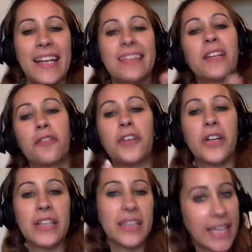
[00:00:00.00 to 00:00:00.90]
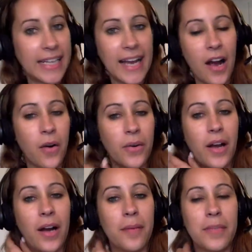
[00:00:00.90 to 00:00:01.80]
They're very laid out
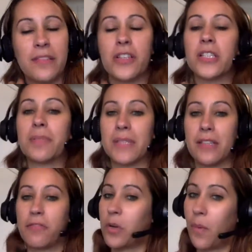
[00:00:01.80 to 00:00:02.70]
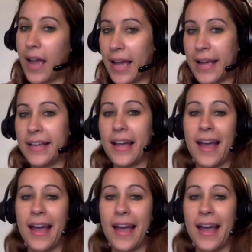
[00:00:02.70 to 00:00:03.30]
in a very specific way